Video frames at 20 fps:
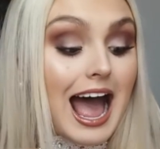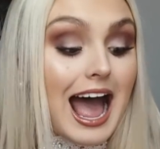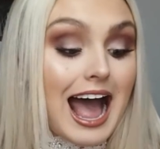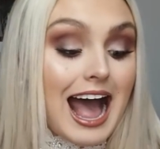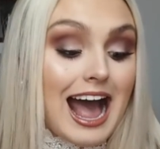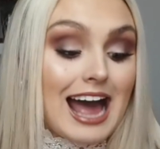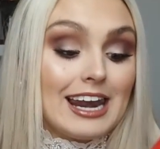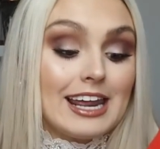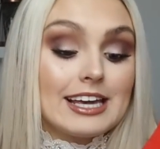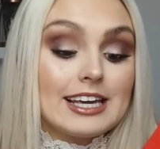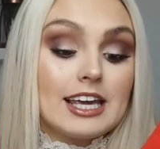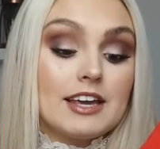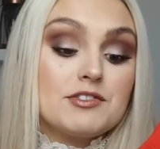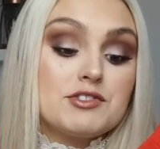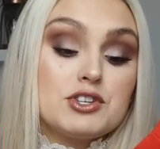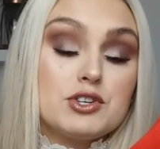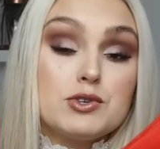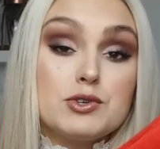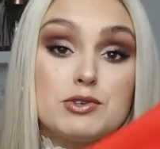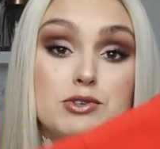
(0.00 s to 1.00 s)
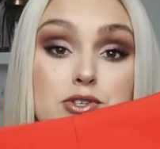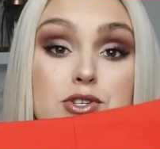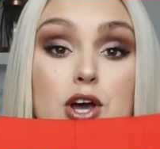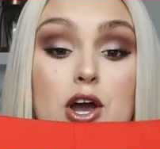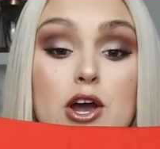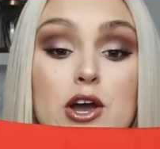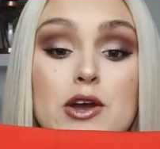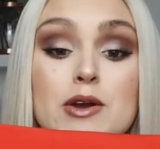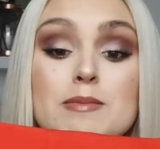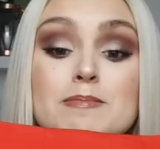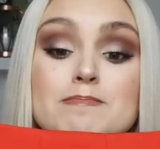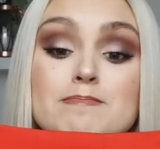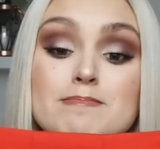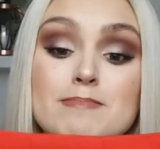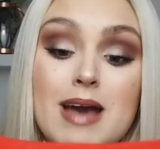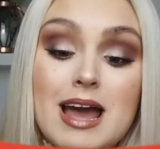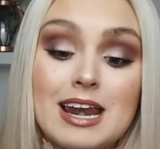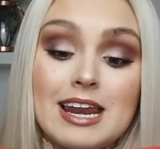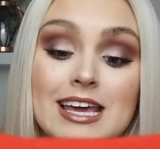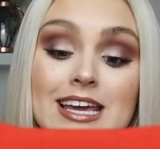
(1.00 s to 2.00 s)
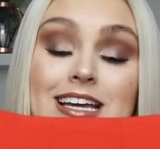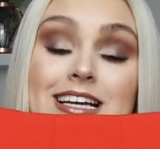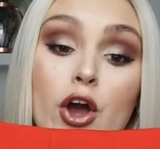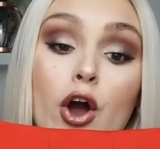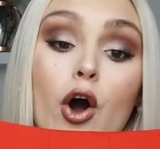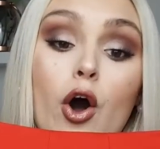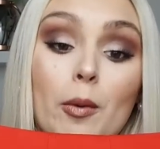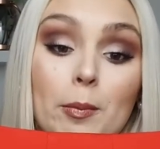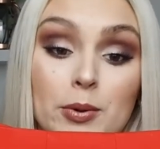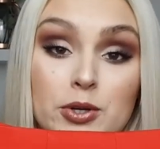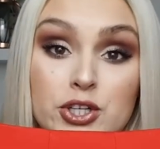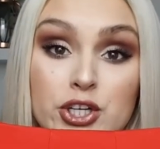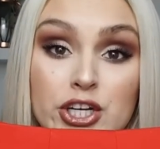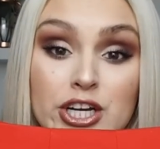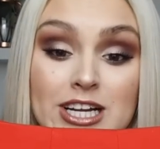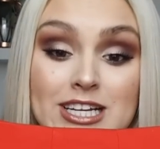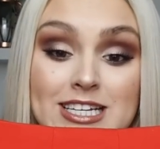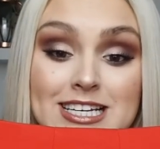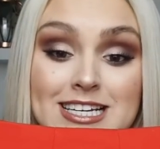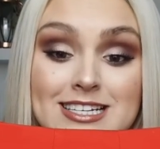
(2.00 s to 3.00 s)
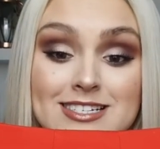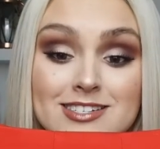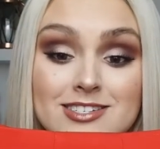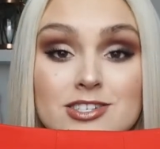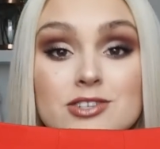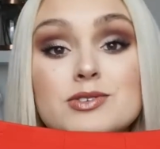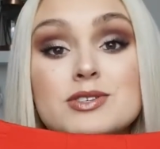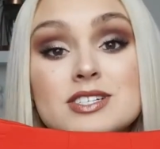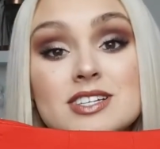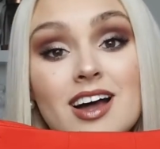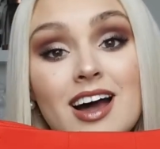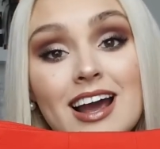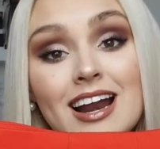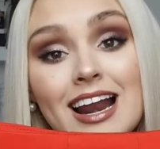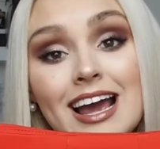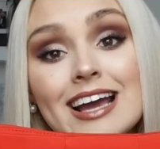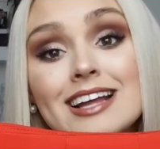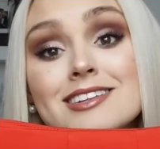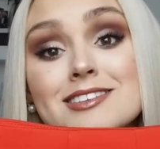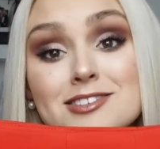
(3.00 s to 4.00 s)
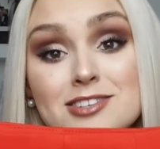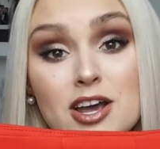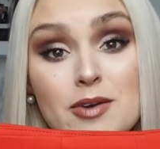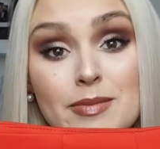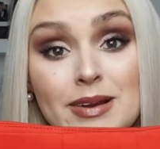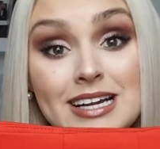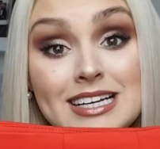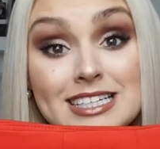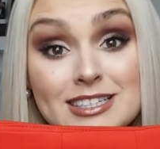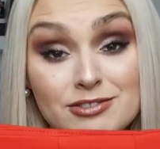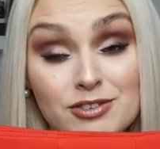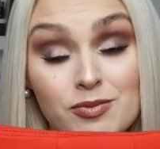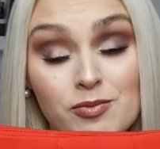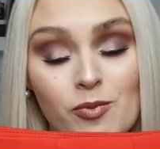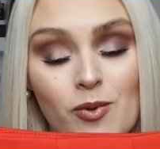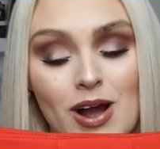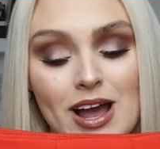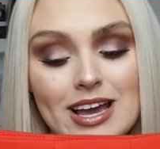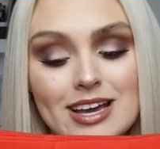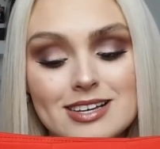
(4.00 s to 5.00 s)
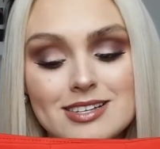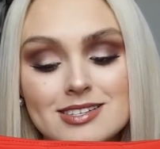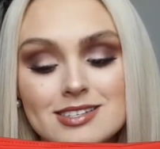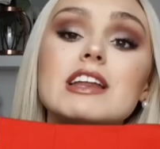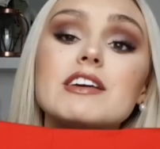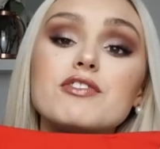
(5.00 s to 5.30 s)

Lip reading: and it gives you so many opportunities to style it in so many different ways.